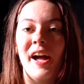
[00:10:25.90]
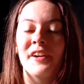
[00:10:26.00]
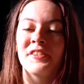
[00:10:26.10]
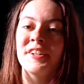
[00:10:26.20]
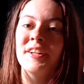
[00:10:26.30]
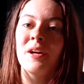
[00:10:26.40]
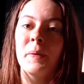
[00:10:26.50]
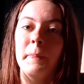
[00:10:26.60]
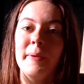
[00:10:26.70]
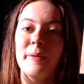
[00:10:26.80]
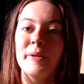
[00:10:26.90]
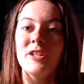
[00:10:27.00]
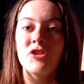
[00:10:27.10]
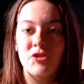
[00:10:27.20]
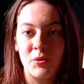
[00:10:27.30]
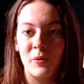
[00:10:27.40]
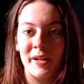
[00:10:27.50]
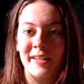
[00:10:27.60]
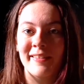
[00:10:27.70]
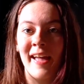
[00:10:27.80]
I really hope you
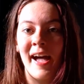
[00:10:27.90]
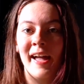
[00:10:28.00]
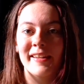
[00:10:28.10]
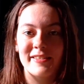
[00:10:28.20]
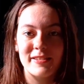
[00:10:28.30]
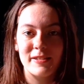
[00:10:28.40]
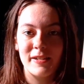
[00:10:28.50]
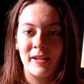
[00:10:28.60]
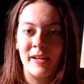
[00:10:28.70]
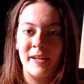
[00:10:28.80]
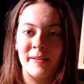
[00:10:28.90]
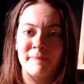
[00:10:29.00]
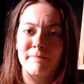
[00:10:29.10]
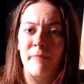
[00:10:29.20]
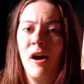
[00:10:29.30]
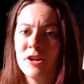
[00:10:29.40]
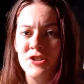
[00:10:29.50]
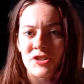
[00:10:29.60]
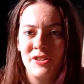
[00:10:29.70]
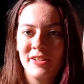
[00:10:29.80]
enjoyed that
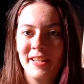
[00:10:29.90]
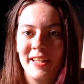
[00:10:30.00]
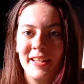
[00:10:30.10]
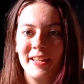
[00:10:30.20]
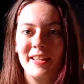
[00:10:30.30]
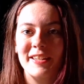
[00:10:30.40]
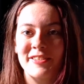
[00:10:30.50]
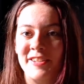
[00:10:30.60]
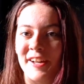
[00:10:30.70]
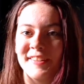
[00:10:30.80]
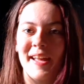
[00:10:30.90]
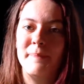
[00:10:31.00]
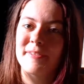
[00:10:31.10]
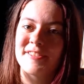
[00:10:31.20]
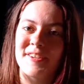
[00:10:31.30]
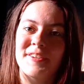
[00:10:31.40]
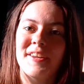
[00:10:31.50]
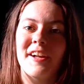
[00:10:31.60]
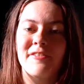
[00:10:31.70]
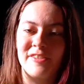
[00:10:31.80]
partially done
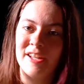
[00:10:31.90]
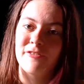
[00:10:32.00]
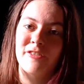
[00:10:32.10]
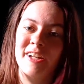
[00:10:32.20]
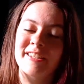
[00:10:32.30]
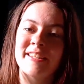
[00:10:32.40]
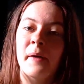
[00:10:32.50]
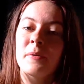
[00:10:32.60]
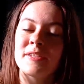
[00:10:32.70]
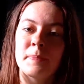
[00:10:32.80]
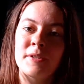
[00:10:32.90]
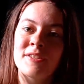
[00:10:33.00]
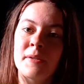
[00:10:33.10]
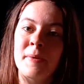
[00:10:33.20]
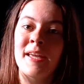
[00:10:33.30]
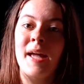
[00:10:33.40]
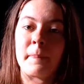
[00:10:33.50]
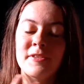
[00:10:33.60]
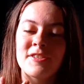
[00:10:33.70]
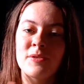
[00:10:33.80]
episode of Knit Freaks. That was supposed to be
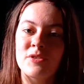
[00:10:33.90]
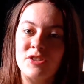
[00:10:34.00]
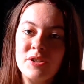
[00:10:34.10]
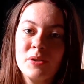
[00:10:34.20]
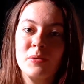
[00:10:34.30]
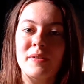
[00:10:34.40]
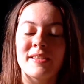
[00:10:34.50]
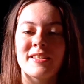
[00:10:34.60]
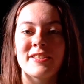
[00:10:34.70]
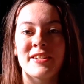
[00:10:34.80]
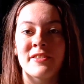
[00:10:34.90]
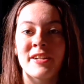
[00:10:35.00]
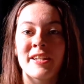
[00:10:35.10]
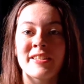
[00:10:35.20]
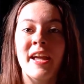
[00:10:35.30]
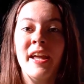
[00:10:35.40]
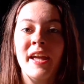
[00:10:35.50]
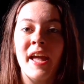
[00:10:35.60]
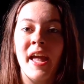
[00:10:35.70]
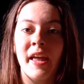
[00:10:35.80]
episode 2 in the series,
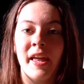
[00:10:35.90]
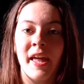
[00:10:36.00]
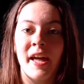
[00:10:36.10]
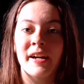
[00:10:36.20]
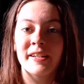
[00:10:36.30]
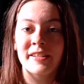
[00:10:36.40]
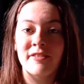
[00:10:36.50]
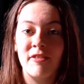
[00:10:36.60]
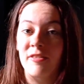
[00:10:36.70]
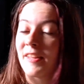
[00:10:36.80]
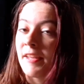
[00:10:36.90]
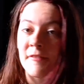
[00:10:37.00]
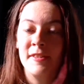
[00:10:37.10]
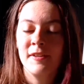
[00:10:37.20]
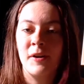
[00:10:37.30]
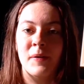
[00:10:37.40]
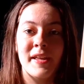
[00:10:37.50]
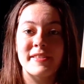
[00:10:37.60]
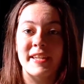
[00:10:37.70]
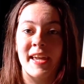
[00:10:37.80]
and even though
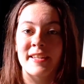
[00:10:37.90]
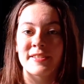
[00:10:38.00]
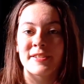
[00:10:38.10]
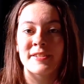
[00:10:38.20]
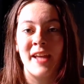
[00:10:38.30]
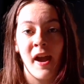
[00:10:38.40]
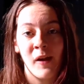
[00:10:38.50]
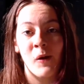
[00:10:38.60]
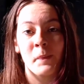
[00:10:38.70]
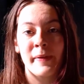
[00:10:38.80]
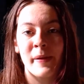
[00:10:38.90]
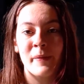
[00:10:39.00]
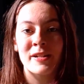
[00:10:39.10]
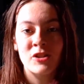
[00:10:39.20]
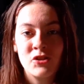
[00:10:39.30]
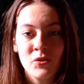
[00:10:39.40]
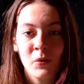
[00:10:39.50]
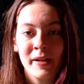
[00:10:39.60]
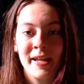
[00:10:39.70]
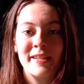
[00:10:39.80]
it's canceled, I hope you
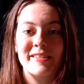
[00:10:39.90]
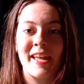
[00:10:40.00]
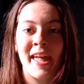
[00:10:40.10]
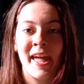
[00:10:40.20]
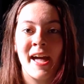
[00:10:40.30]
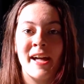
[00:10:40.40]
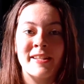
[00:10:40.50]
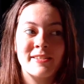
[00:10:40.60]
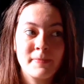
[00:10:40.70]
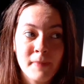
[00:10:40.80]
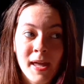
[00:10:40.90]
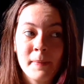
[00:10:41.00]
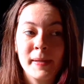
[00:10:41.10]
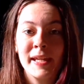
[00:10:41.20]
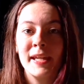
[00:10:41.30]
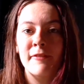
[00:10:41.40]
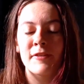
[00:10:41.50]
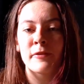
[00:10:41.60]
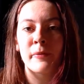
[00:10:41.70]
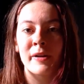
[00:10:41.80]
enjoy it, and maybe if
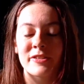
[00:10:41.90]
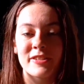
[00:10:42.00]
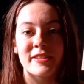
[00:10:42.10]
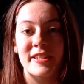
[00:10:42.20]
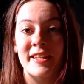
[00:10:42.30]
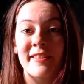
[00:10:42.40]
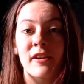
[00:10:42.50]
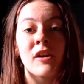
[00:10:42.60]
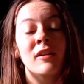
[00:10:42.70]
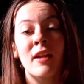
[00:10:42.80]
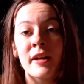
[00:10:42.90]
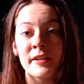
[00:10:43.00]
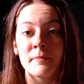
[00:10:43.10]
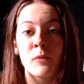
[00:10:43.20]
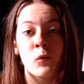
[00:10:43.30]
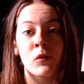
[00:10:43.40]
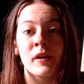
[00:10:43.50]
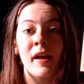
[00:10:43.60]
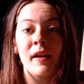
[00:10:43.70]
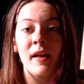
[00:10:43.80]
you want to see, there are a lot more
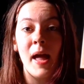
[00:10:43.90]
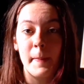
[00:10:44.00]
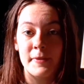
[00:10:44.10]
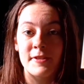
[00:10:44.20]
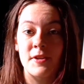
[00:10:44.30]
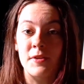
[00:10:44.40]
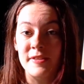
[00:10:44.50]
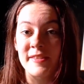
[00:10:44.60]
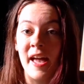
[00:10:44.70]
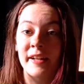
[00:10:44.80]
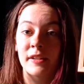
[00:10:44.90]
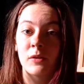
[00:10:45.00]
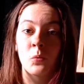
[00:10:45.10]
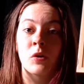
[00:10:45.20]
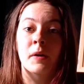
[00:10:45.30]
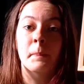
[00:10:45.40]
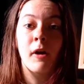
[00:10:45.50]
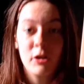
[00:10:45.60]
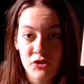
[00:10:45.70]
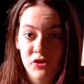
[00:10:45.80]
episodes that were
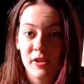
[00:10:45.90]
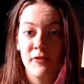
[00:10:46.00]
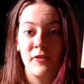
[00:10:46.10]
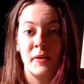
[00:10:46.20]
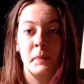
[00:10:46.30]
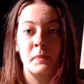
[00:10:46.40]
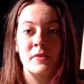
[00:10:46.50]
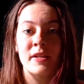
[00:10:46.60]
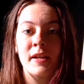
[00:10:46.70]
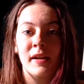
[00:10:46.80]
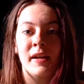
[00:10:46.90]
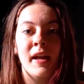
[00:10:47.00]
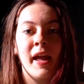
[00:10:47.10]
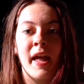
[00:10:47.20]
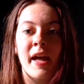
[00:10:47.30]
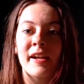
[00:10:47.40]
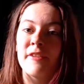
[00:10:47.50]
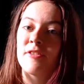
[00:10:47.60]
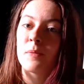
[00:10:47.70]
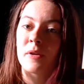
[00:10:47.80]
partially filmed, and
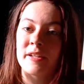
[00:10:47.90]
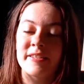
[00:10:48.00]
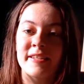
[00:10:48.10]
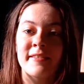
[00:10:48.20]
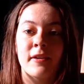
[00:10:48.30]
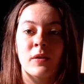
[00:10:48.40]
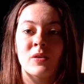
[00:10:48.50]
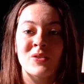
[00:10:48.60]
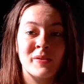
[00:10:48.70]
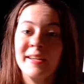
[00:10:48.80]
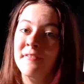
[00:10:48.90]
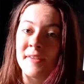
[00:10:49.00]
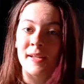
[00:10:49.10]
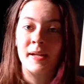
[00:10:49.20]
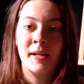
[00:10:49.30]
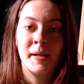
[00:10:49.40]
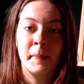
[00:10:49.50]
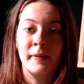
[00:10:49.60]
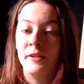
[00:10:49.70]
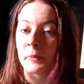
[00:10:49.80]
if you want to see those or even
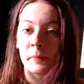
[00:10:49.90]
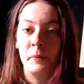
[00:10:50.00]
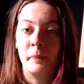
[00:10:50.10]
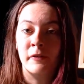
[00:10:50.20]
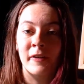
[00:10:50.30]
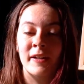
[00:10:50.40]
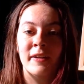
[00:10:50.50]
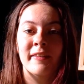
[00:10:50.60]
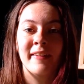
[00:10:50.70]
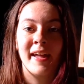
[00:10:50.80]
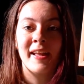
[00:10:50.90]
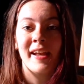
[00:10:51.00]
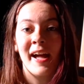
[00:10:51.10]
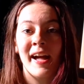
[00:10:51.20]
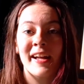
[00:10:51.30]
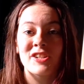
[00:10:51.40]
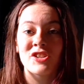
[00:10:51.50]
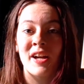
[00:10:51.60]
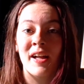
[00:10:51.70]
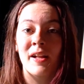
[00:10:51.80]
a little blooper reel, then I
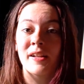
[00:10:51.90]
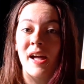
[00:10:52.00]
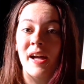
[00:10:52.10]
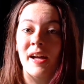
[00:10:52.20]
shall